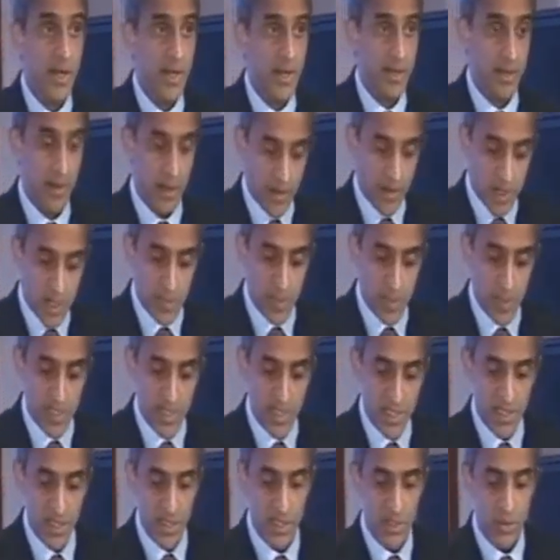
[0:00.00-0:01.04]
and encourage
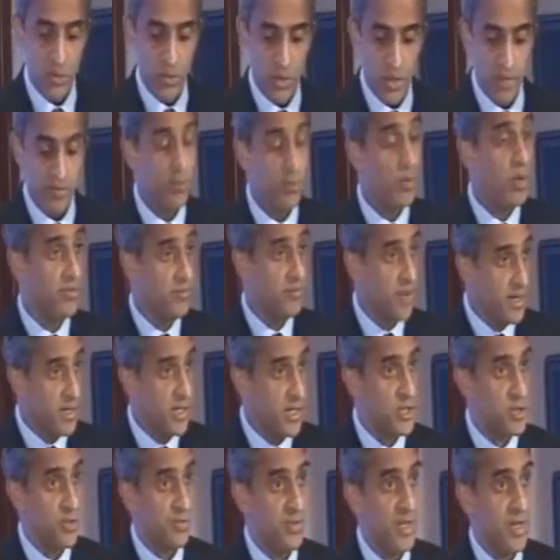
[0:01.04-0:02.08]
businesses to take full
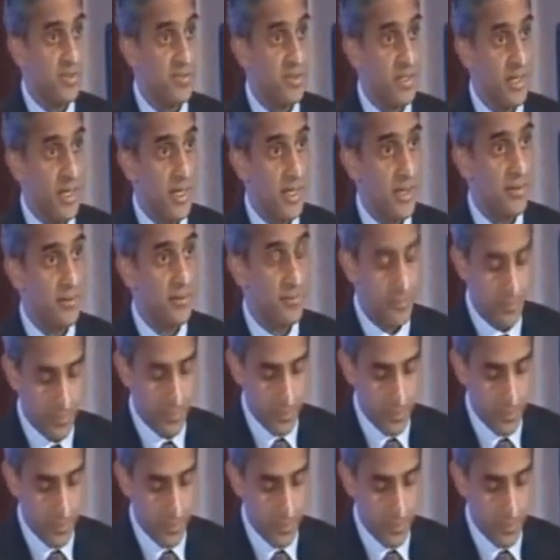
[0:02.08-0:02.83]
advantage of the FTA.